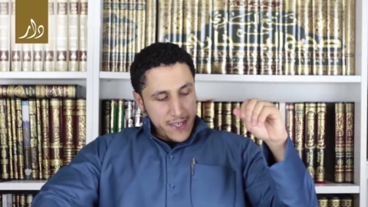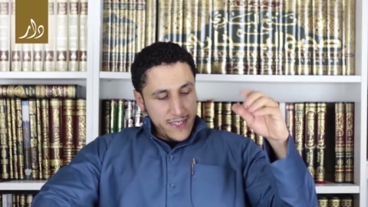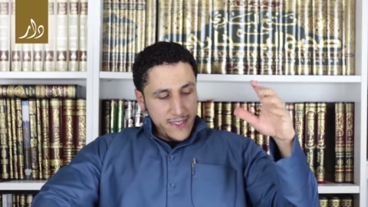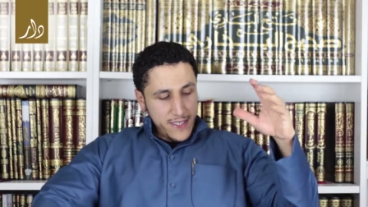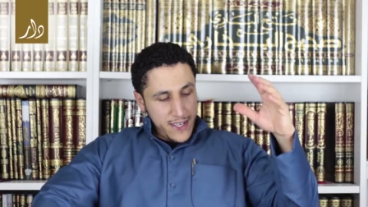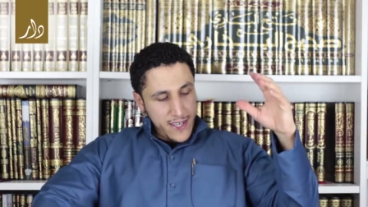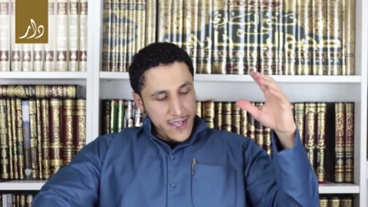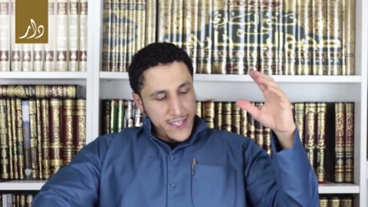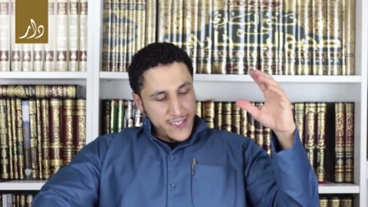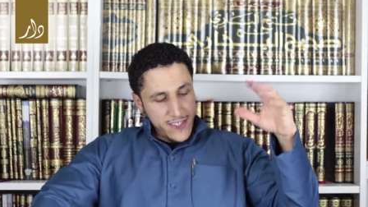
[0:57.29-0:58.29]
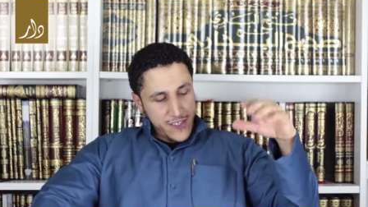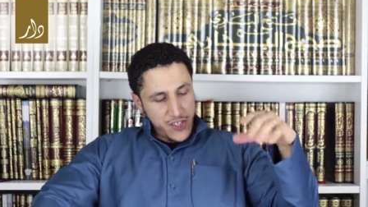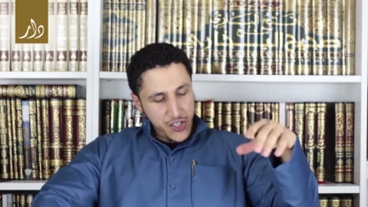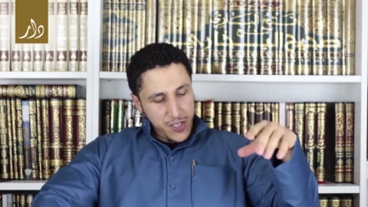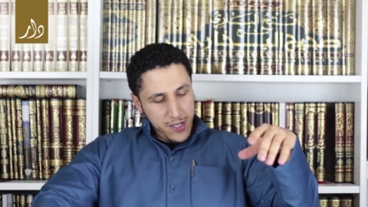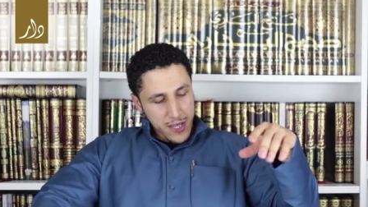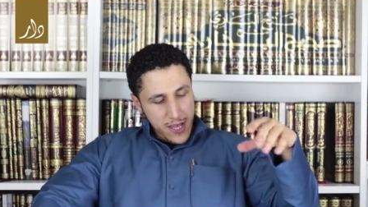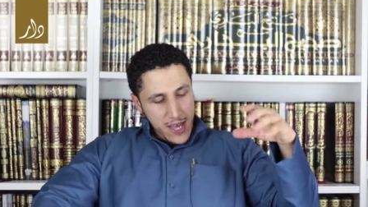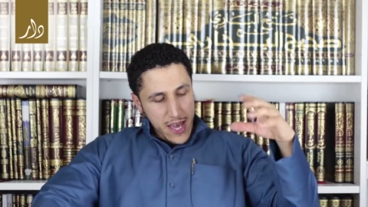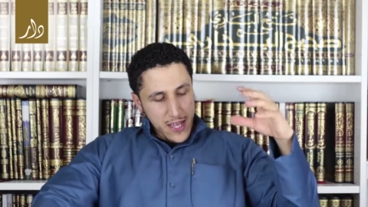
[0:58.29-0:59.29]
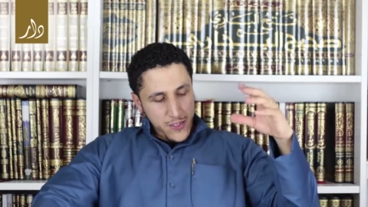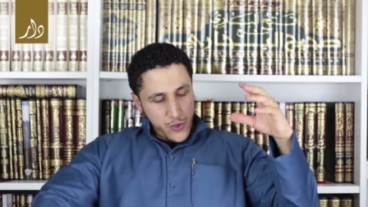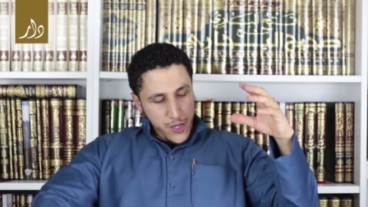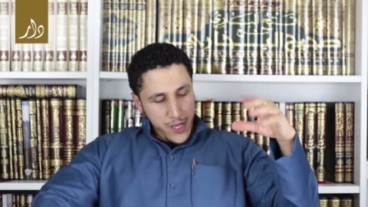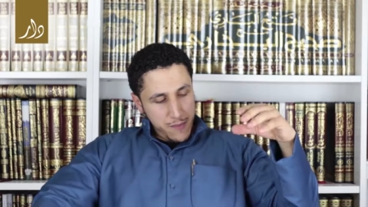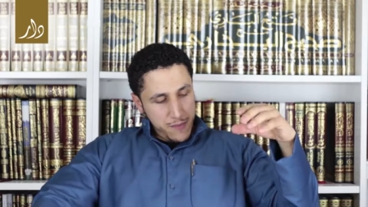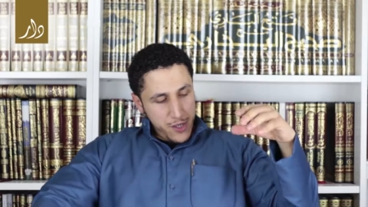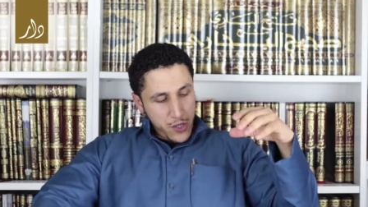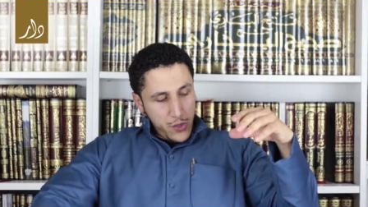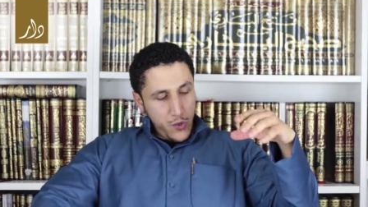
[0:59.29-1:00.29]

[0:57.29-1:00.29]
His, his decision, and to Him